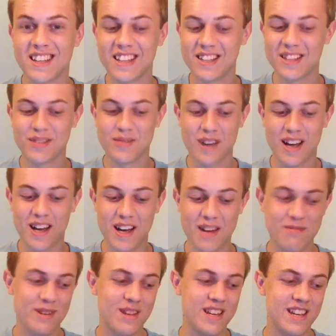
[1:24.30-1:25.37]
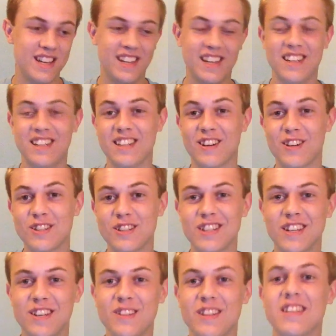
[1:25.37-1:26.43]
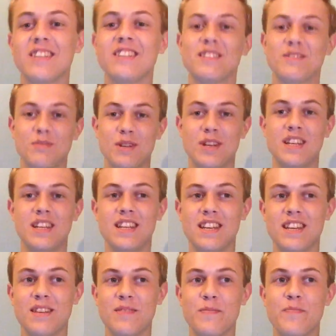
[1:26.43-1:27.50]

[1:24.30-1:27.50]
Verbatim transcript: That's my hobby. And y'all should know this, but yeah.